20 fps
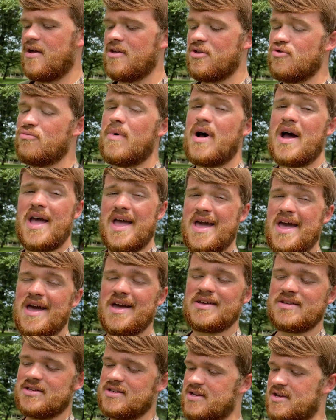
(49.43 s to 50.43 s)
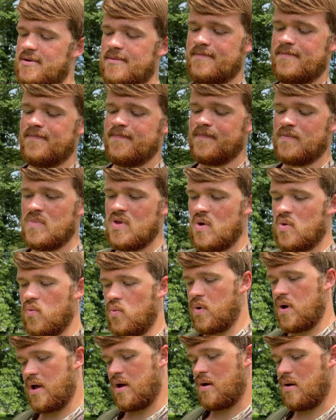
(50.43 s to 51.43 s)
you might ask?
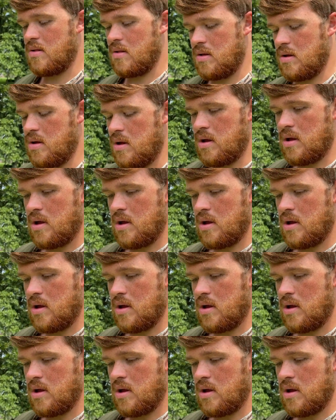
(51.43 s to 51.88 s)
Well,